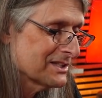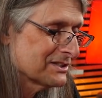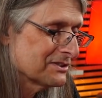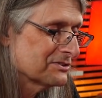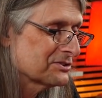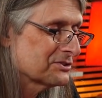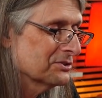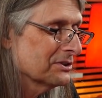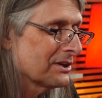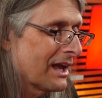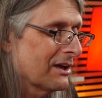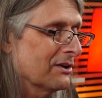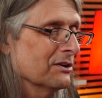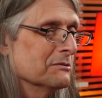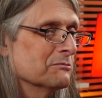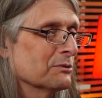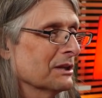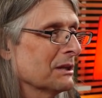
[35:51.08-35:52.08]
as it stood, I
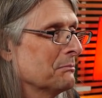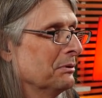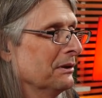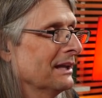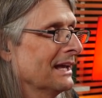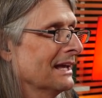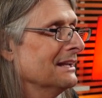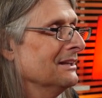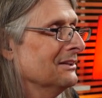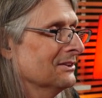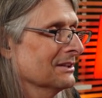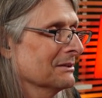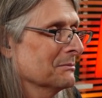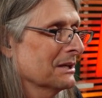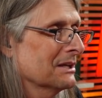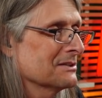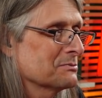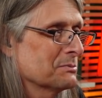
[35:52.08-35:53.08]
couldn't really play
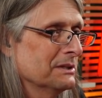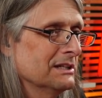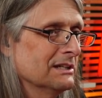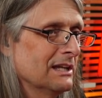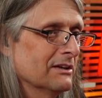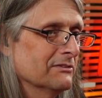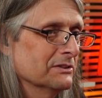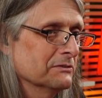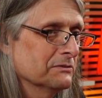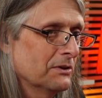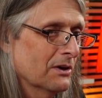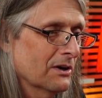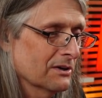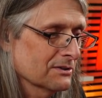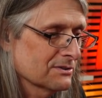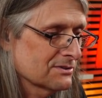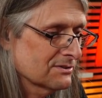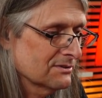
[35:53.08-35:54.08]
anything because we didn't have enough
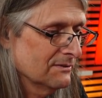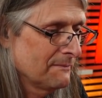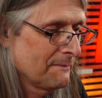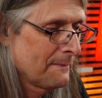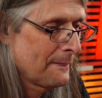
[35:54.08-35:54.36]
hearts.